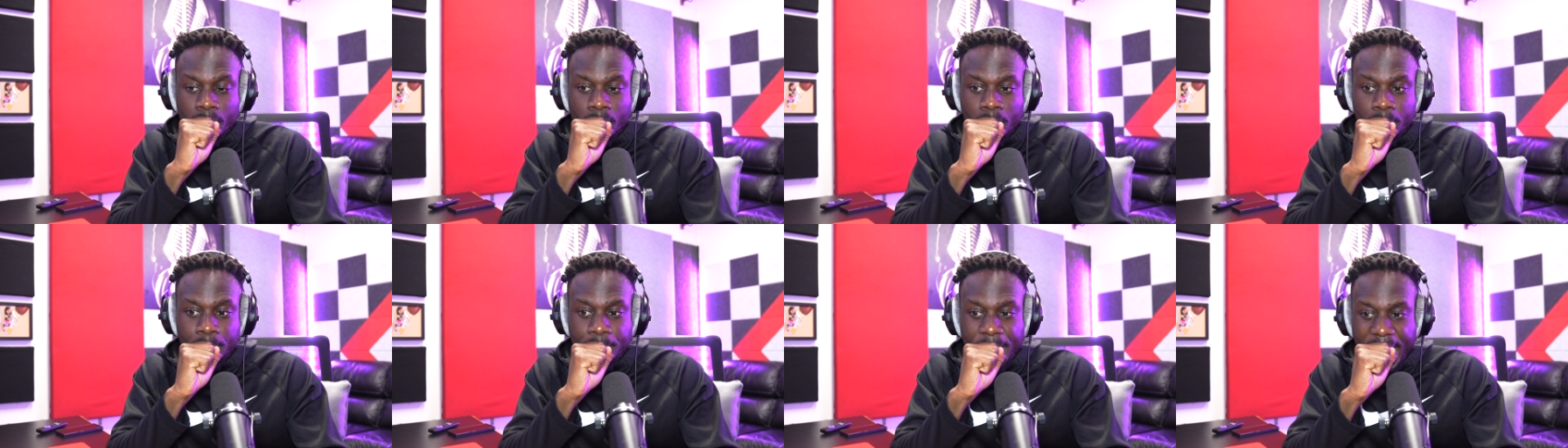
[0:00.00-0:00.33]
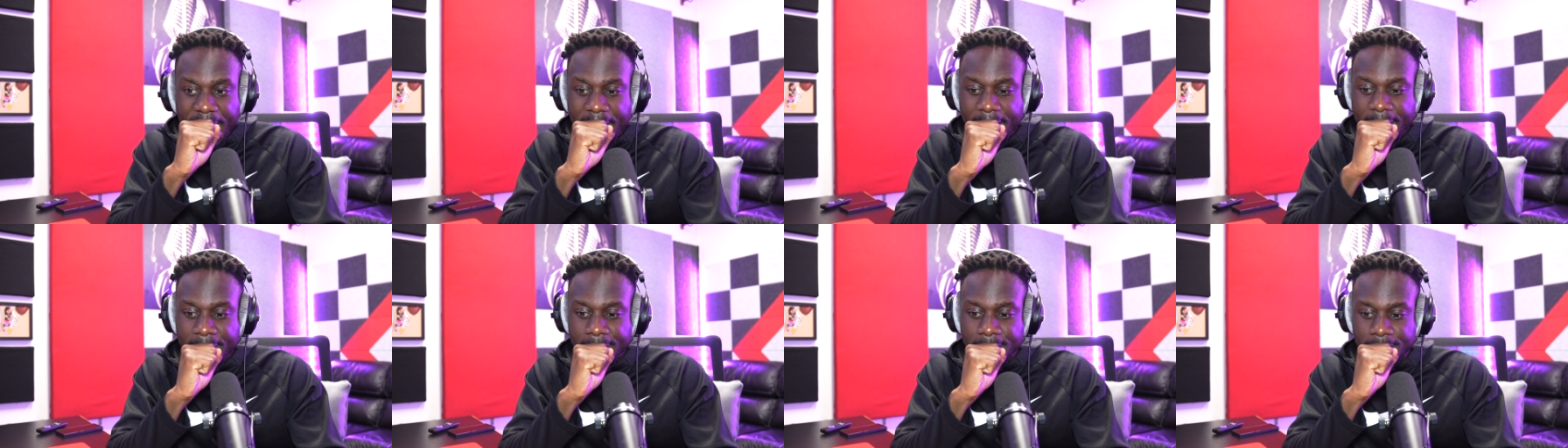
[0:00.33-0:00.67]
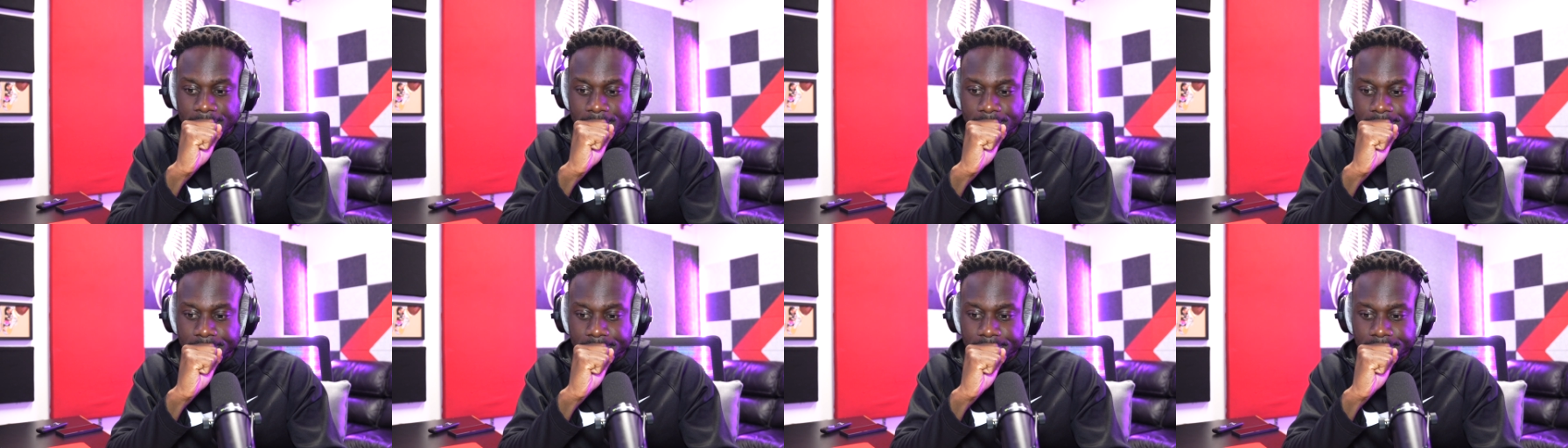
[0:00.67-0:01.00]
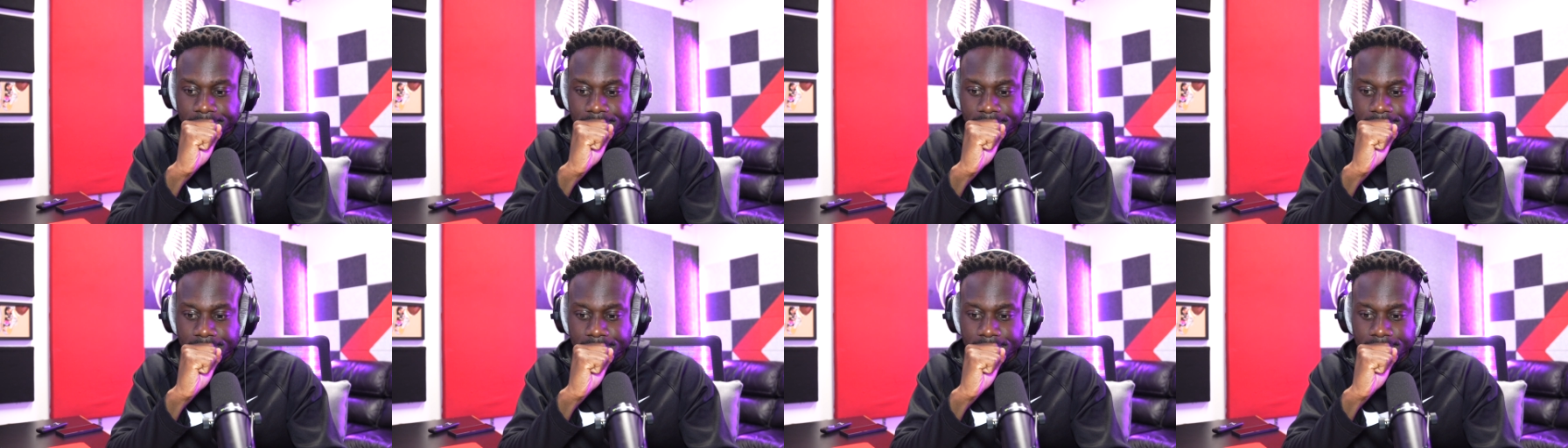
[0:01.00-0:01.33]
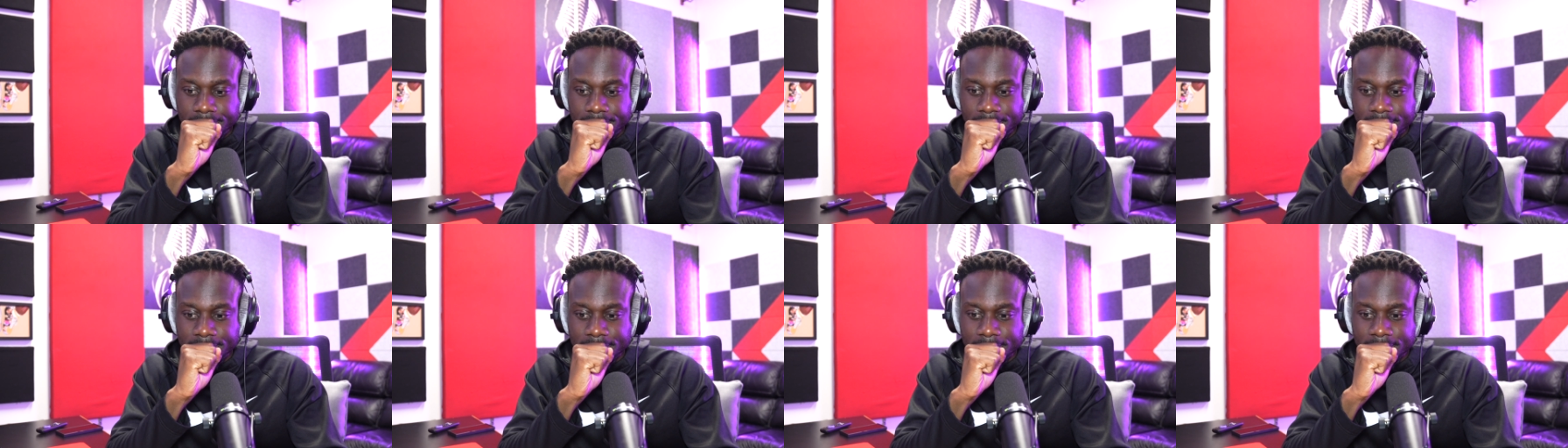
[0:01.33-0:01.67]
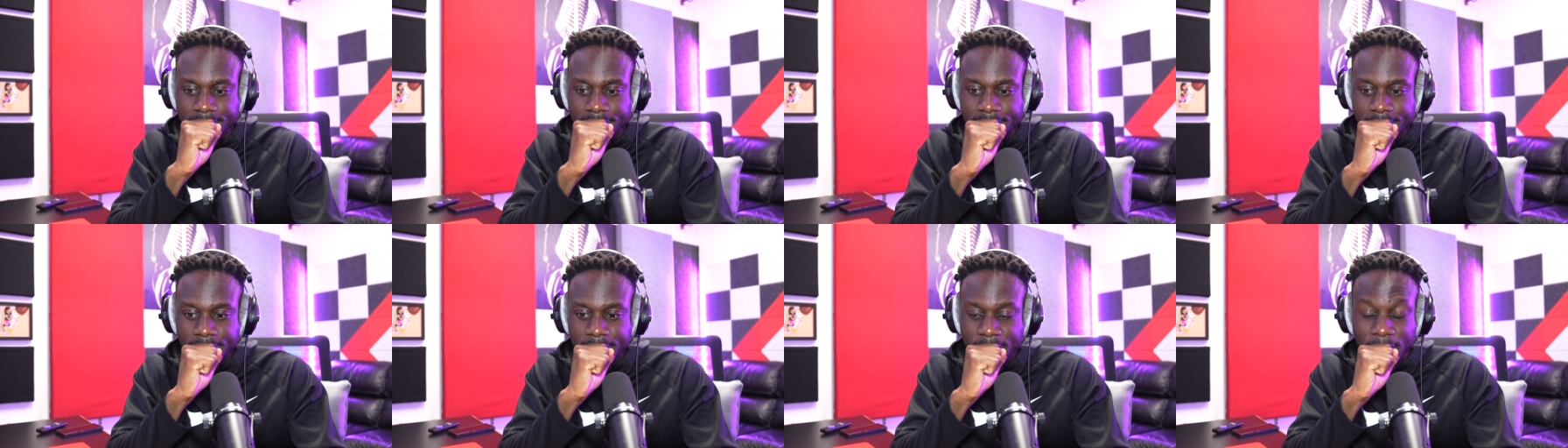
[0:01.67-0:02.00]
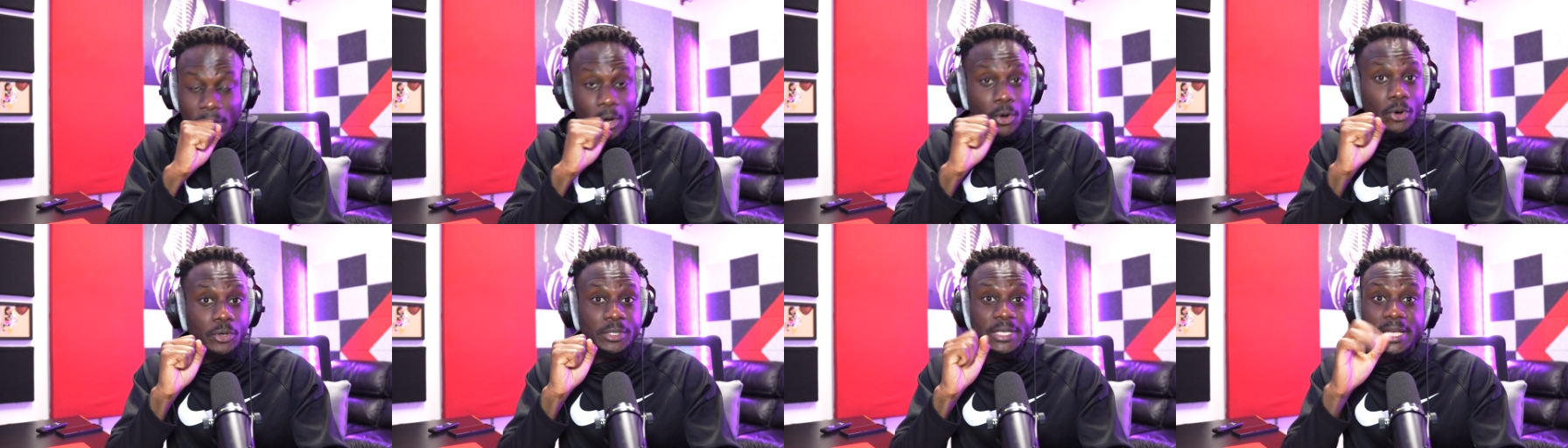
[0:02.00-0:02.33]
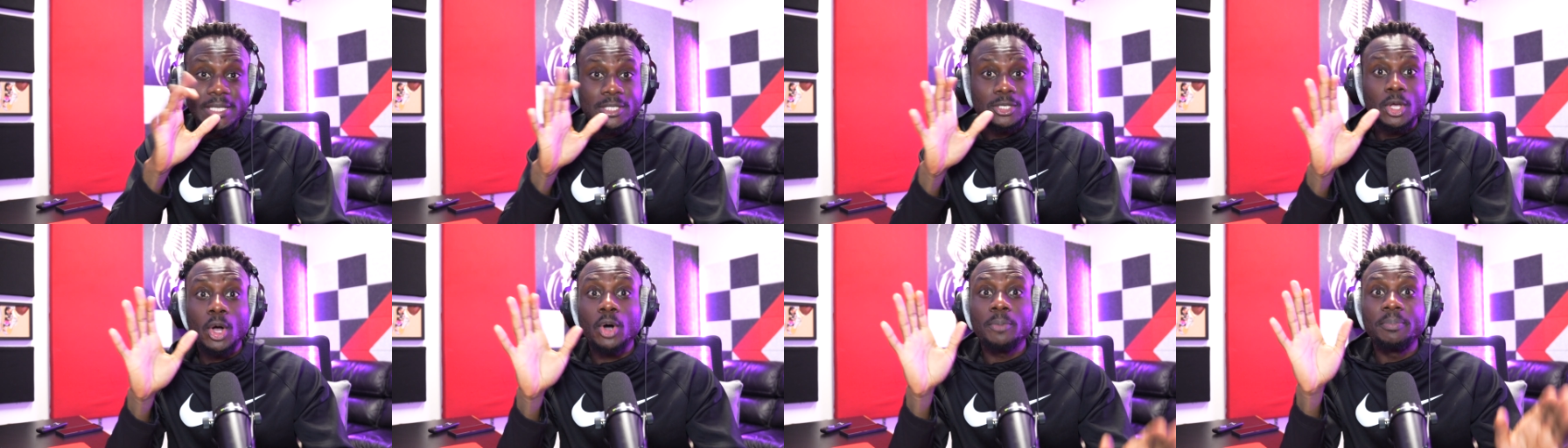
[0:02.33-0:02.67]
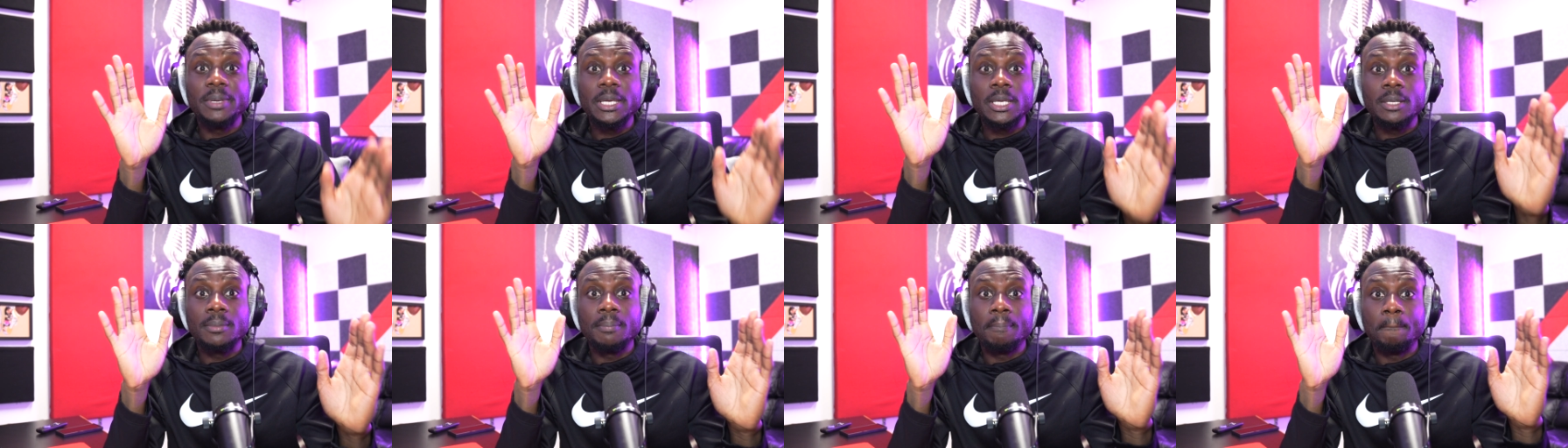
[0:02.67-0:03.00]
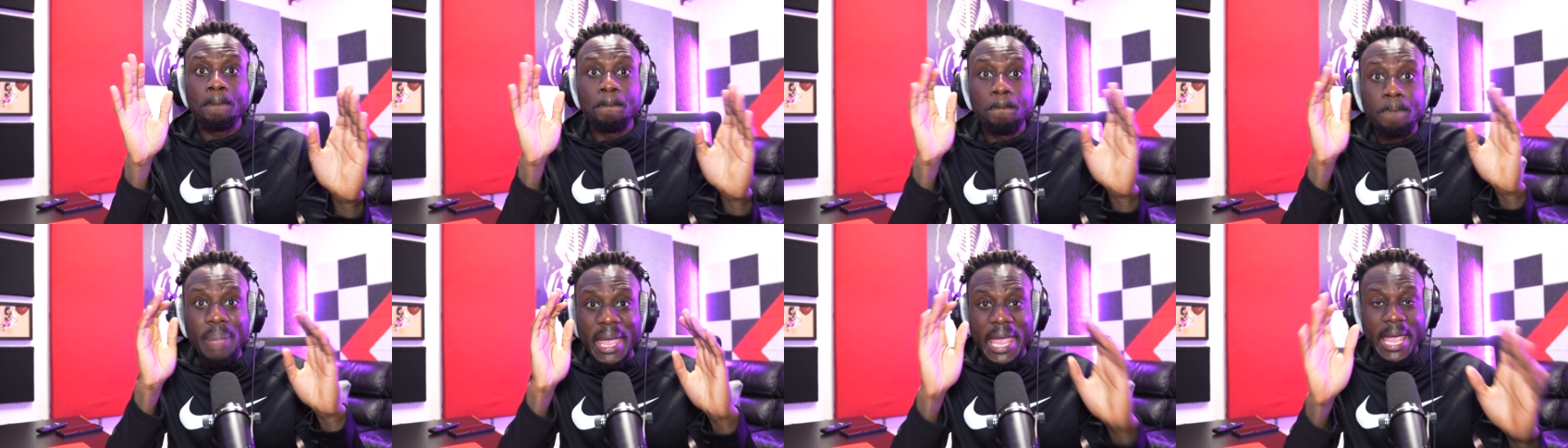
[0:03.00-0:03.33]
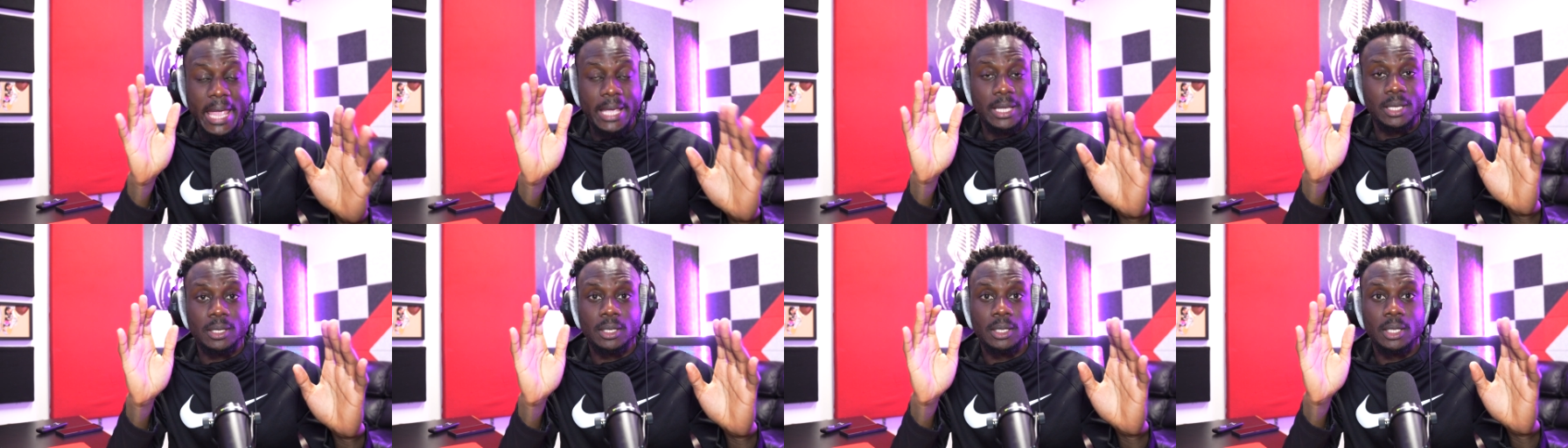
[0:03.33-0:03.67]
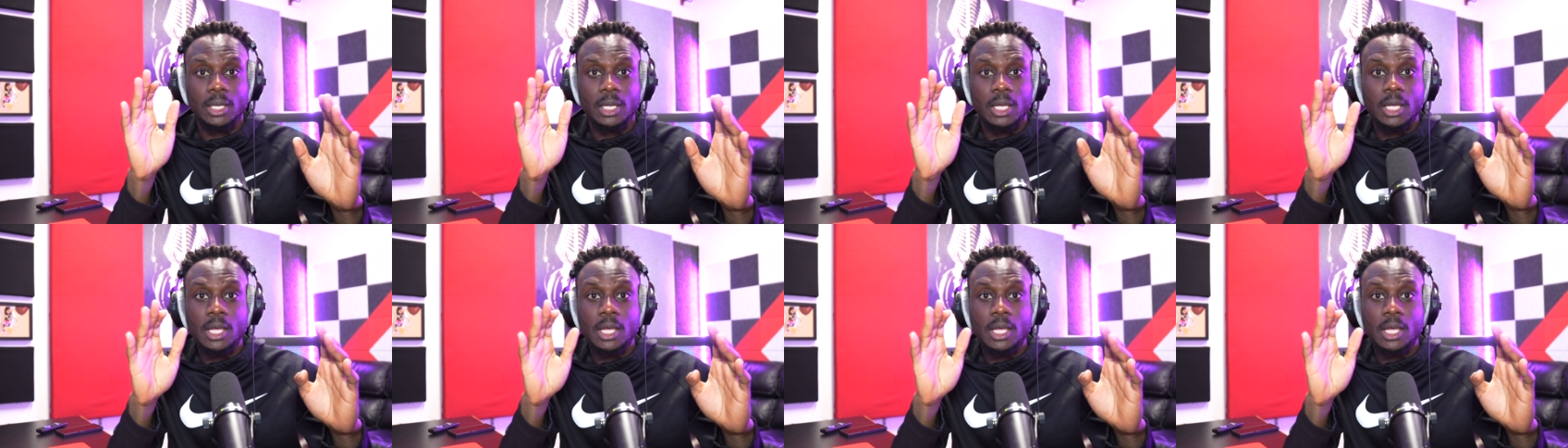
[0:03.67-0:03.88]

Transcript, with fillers: Man, yo, this is gonna be big.